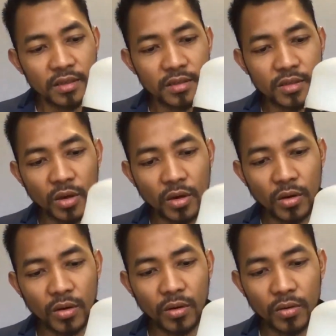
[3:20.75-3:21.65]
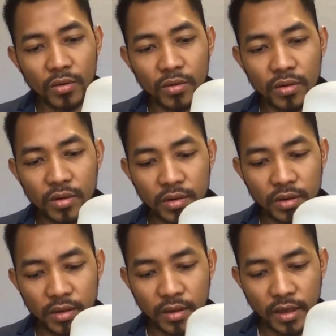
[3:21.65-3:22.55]
So
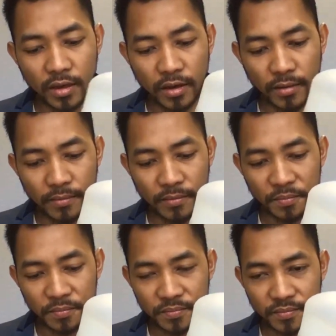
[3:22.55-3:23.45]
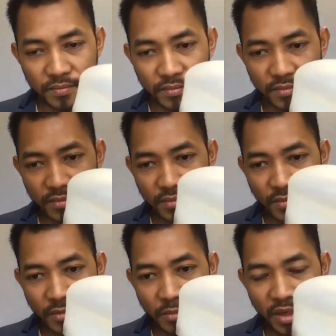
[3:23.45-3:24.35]

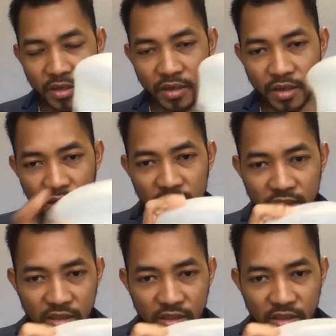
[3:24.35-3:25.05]
because